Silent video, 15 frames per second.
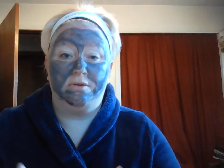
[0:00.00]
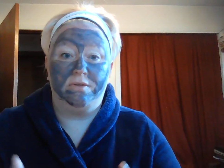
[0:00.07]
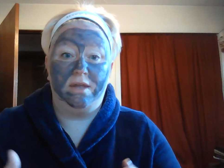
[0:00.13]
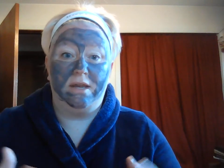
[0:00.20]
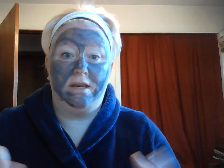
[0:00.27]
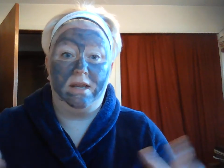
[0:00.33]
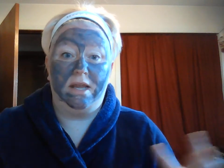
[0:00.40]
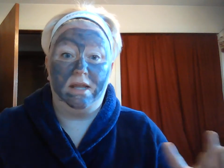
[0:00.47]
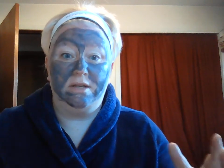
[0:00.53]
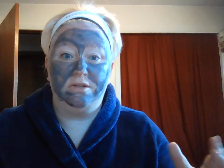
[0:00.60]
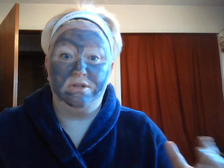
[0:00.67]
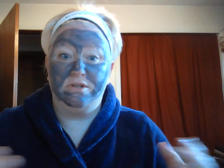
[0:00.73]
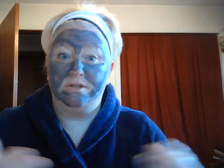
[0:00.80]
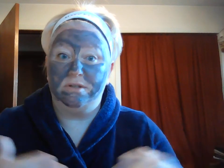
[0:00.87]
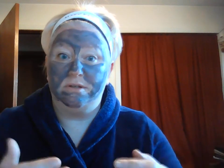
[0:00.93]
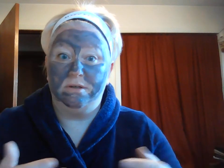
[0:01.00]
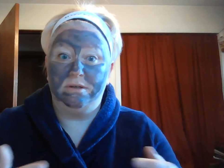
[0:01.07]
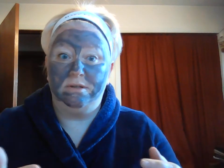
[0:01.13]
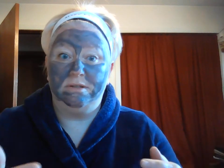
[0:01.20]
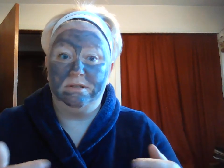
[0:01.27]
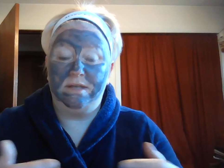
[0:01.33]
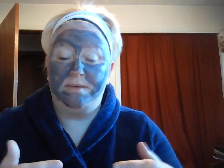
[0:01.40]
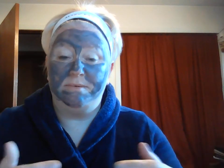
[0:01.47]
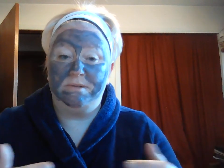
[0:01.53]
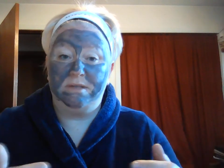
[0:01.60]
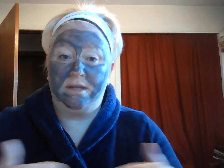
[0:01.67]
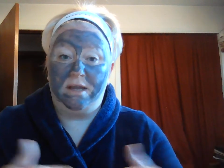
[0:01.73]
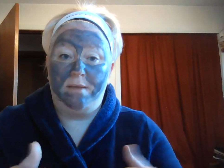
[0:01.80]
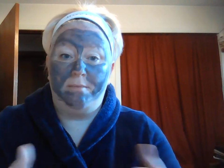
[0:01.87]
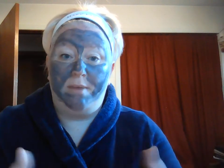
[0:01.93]
then it just seems to
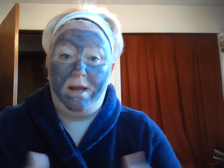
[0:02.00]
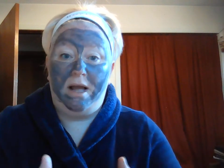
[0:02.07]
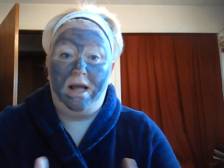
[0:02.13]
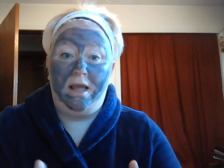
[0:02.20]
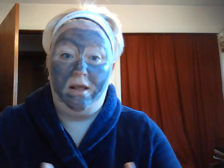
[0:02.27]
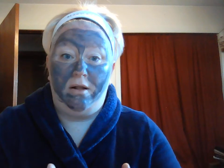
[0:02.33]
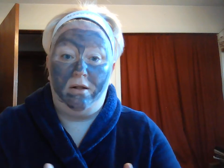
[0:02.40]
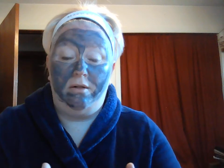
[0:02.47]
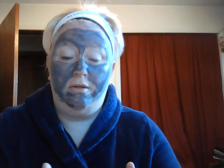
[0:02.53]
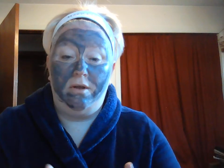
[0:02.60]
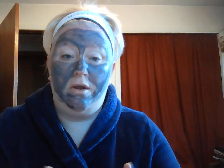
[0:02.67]
compile